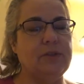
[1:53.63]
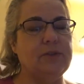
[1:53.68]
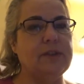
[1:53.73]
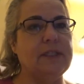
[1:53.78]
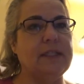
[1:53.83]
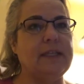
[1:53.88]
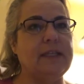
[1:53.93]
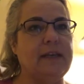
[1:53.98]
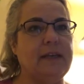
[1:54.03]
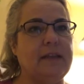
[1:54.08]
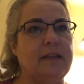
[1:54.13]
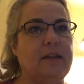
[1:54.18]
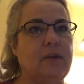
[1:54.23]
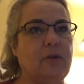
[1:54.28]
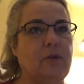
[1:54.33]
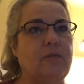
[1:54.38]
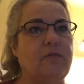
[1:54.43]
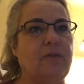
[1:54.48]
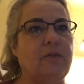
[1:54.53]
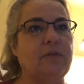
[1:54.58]
a
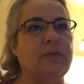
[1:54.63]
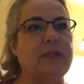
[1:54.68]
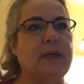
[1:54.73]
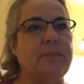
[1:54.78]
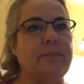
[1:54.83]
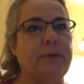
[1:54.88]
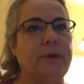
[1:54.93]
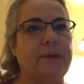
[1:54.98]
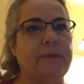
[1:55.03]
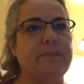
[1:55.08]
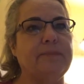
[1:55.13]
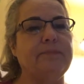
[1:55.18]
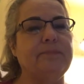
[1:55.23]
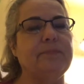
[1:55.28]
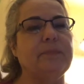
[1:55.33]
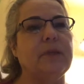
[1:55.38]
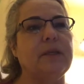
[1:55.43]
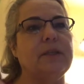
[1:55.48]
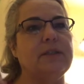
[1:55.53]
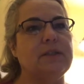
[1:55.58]
local phone number
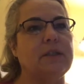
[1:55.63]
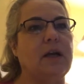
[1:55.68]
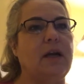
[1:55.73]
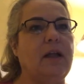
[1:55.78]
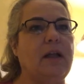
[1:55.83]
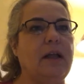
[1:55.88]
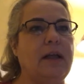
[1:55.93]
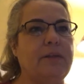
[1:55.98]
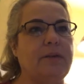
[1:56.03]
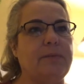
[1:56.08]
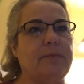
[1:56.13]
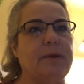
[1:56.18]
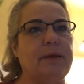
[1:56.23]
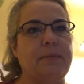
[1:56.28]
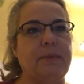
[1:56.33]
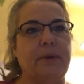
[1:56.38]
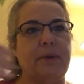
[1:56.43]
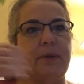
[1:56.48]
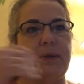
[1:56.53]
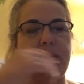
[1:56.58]
to call other
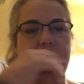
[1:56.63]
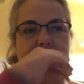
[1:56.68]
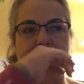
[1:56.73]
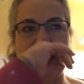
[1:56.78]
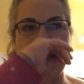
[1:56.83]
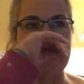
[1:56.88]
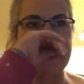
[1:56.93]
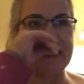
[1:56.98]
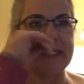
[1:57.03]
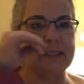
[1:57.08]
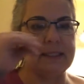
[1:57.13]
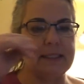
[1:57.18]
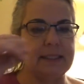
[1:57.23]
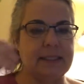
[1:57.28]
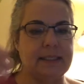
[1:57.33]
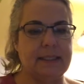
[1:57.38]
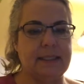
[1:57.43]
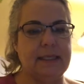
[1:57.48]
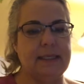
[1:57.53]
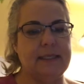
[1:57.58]
people. And
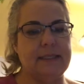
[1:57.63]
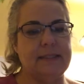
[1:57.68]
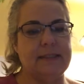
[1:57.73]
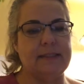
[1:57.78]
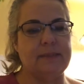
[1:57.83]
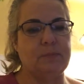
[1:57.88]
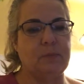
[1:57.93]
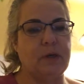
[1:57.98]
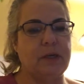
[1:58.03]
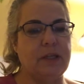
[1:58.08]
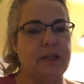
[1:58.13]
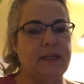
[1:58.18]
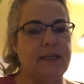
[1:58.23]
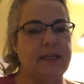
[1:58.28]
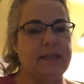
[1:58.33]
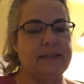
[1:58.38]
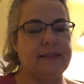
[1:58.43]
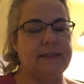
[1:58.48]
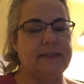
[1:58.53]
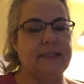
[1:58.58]
it's one of
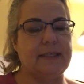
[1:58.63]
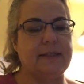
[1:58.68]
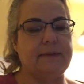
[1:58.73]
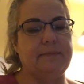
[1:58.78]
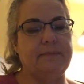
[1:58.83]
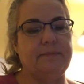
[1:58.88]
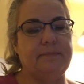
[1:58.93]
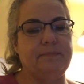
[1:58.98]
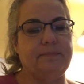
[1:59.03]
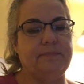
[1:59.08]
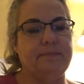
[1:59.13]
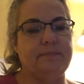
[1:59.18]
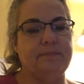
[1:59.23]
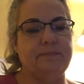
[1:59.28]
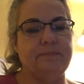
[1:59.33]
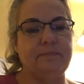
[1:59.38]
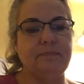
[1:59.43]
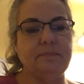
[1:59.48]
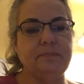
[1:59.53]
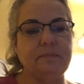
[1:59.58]
these
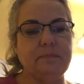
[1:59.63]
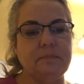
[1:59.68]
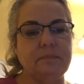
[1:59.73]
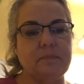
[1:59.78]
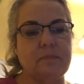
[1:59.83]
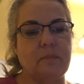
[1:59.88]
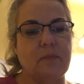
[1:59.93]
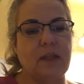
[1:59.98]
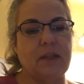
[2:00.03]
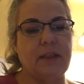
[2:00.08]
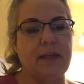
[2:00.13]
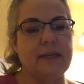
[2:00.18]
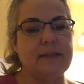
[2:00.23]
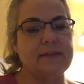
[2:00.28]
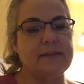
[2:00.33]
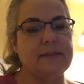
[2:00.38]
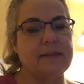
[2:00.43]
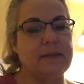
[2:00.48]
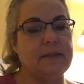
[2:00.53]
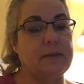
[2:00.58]
things
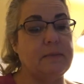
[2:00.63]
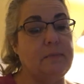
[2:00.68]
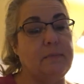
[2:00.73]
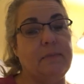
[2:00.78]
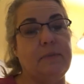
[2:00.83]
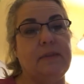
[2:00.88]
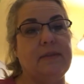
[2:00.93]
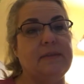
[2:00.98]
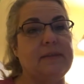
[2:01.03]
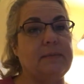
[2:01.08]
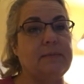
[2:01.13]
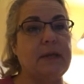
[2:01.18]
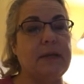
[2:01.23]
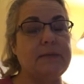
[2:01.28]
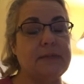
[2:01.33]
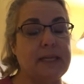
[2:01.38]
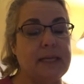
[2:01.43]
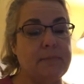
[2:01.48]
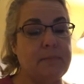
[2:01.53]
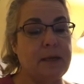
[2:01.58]
that sometimes
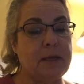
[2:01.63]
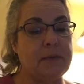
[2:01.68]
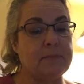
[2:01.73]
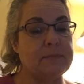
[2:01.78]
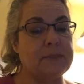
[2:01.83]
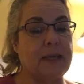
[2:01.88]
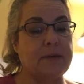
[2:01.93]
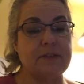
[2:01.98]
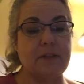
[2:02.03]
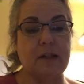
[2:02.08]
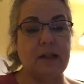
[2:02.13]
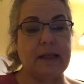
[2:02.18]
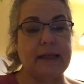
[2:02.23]
they can make themselves look like the